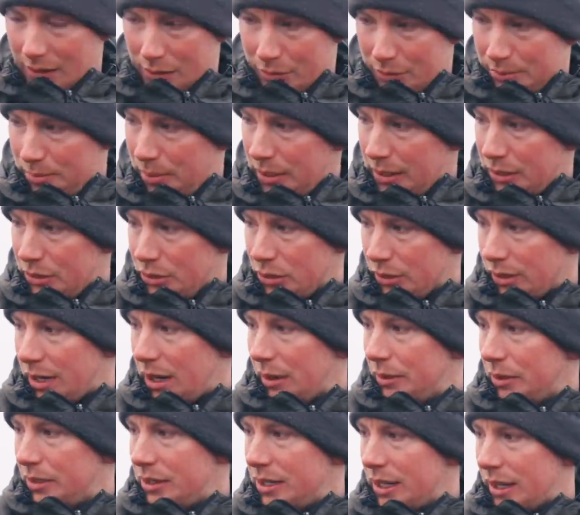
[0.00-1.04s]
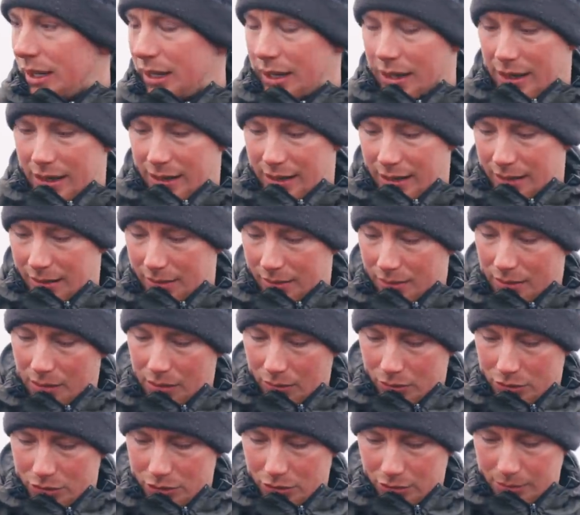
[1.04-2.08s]
It's been dug out with the digger and then
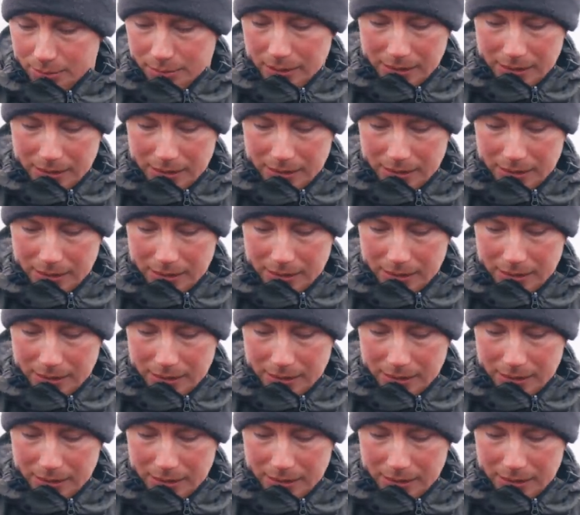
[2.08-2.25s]
a sod